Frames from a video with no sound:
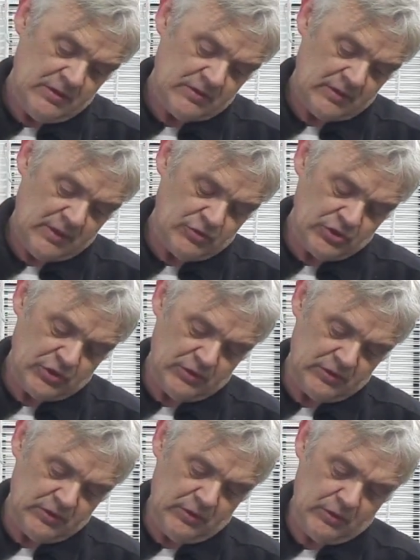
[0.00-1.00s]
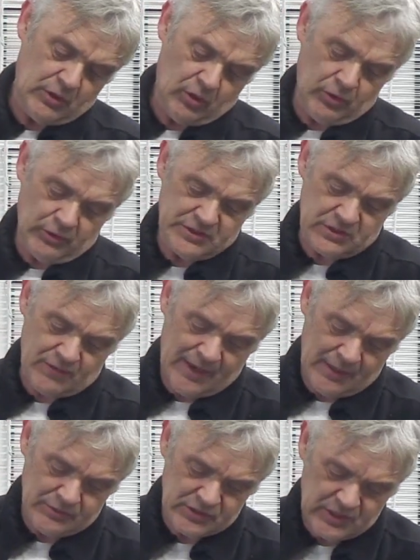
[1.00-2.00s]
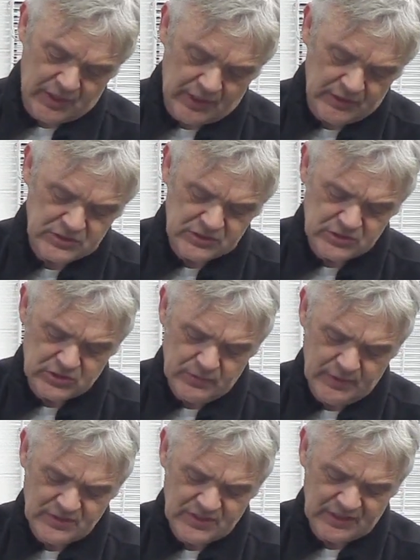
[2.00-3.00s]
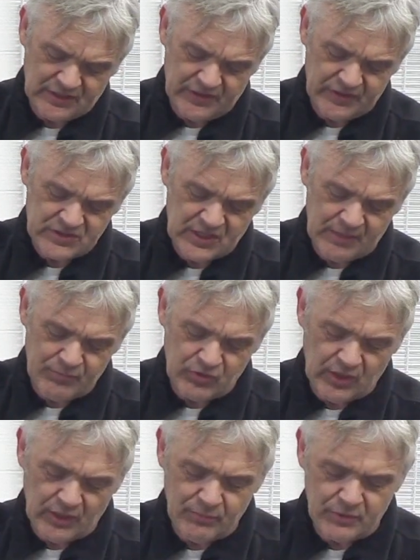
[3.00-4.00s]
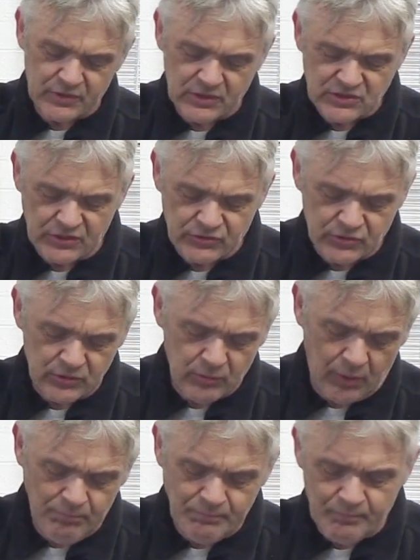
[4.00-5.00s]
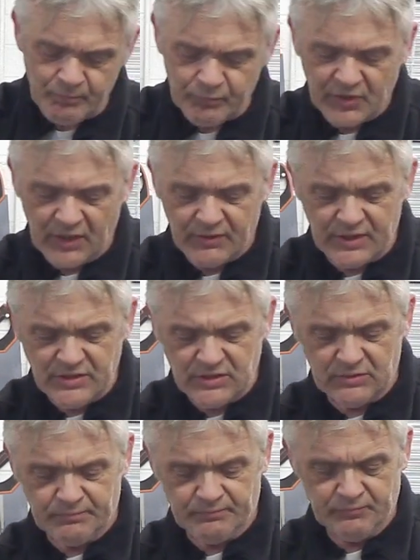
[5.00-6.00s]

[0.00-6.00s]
So I'm just going to coil this around and do exactly the same thing with the central one. There it is.